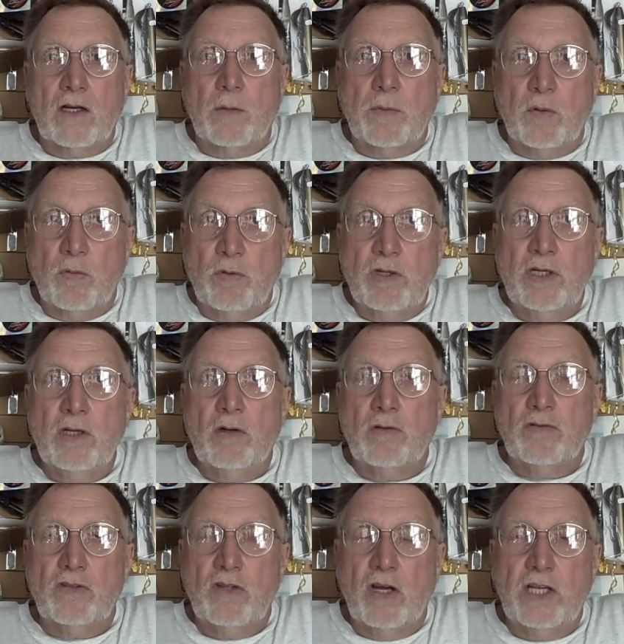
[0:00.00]
couple
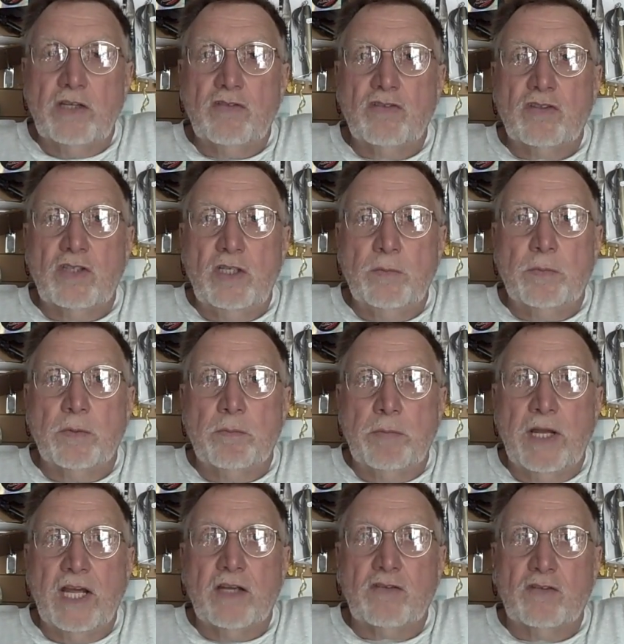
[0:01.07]
real nice keeper
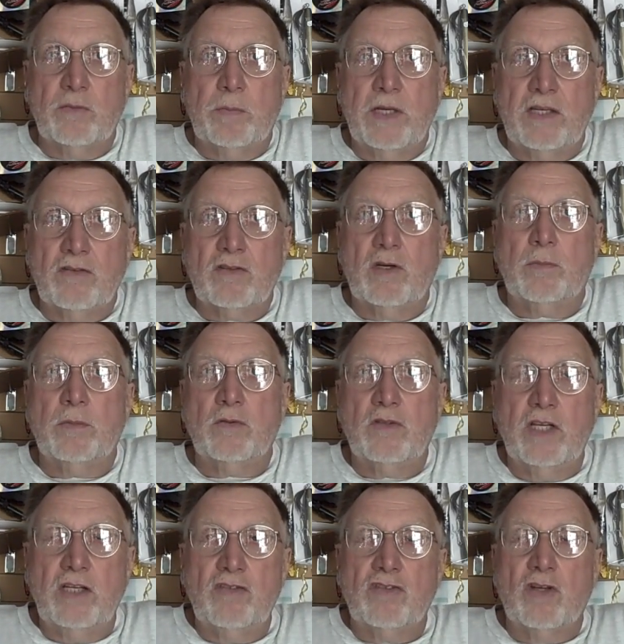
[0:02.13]
bass the past couple
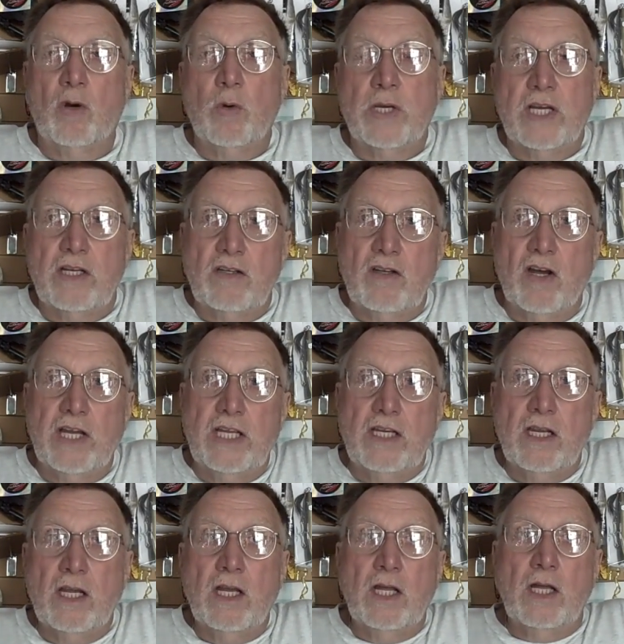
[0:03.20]
days, going at night
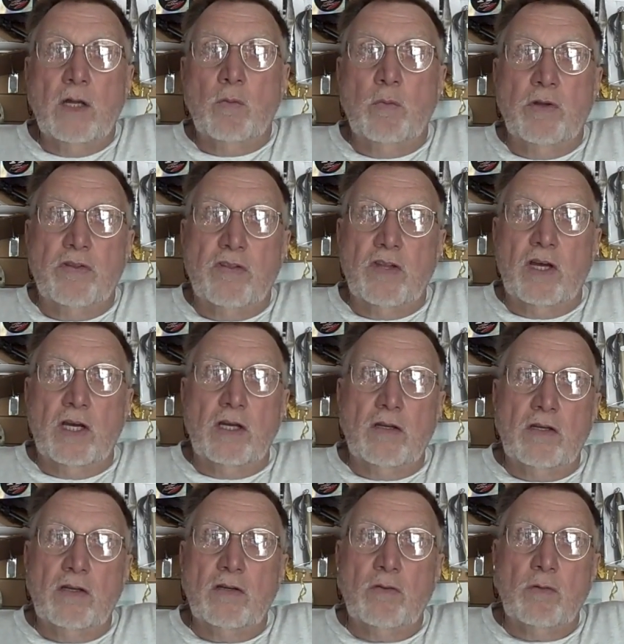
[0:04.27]
with
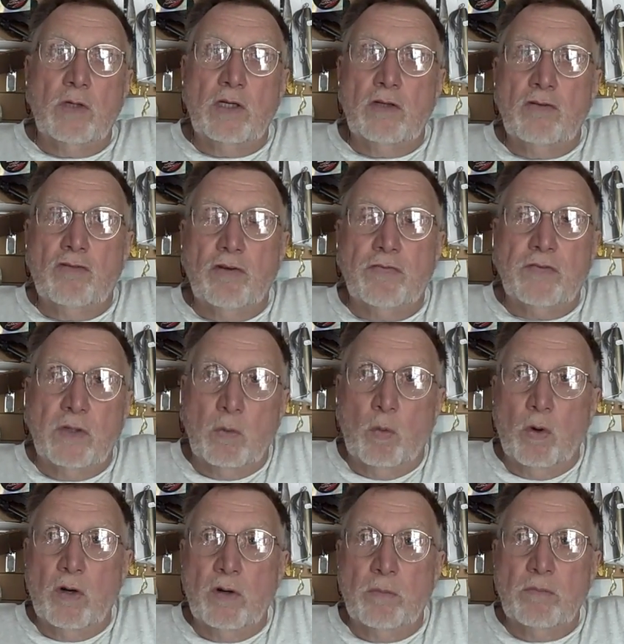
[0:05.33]
drifting
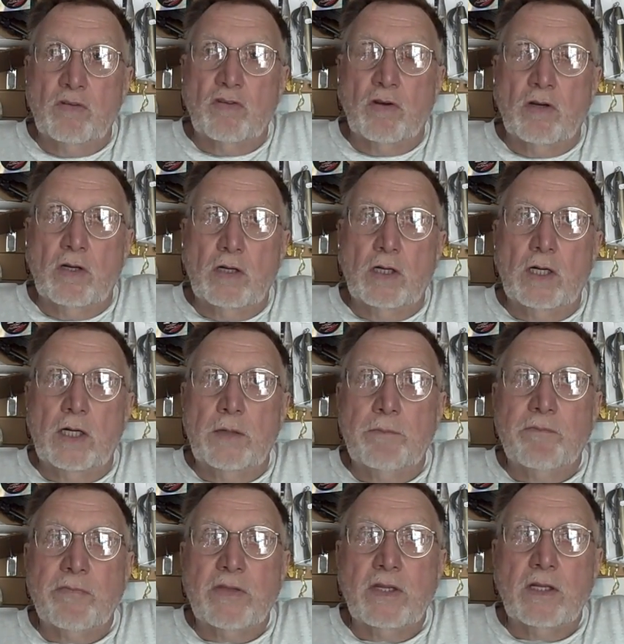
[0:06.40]
worms
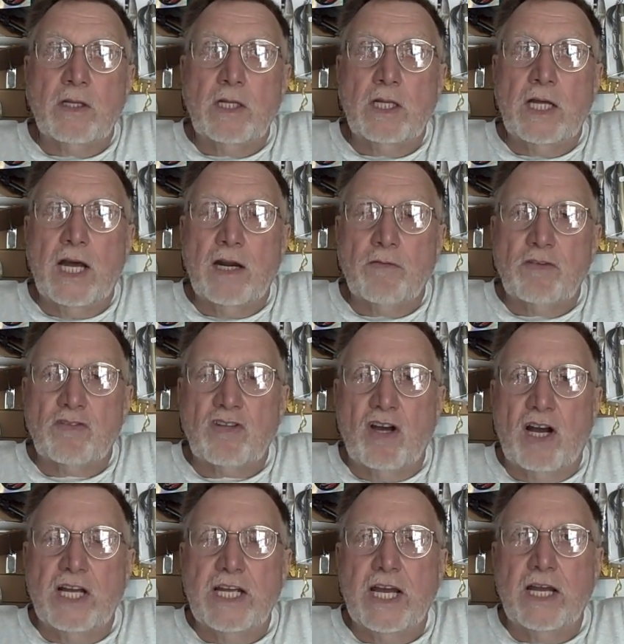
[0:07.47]
out of his
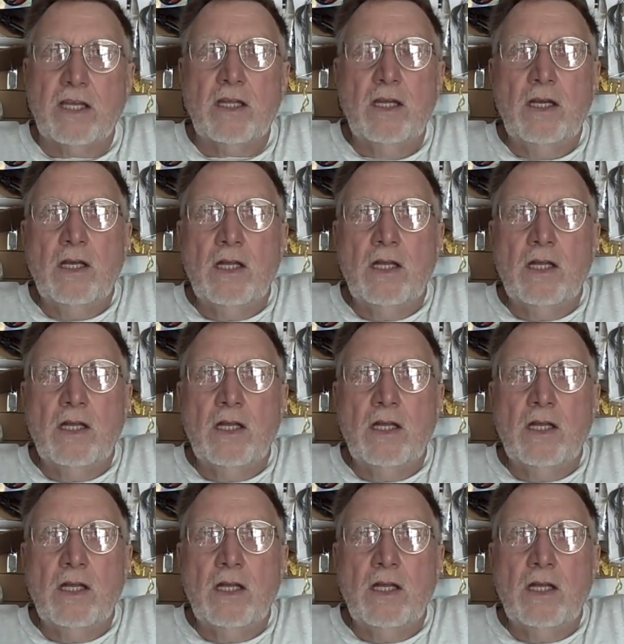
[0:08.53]
kayak.